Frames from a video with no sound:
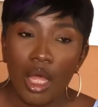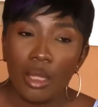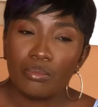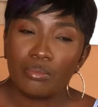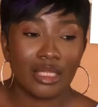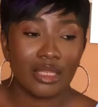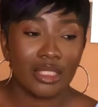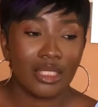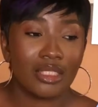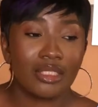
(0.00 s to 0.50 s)

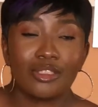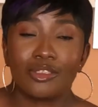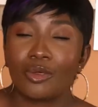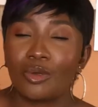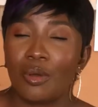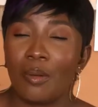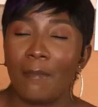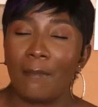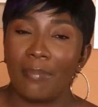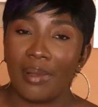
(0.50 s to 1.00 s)
and then
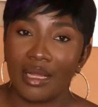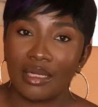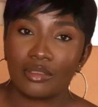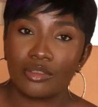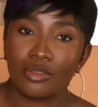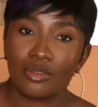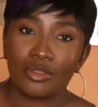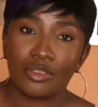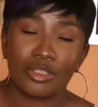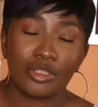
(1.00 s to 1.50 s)
someone
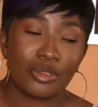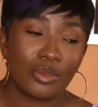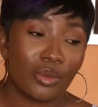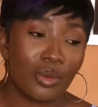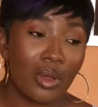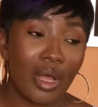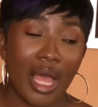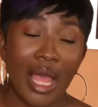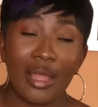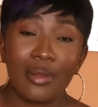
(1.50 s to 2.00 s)
banged on the
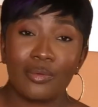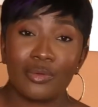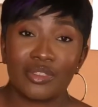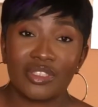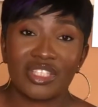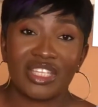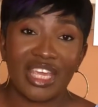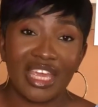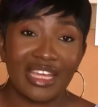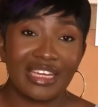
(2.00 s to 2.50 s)
door. I
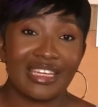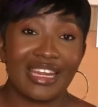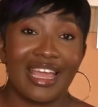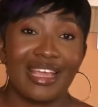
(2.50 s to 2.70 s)
was scared.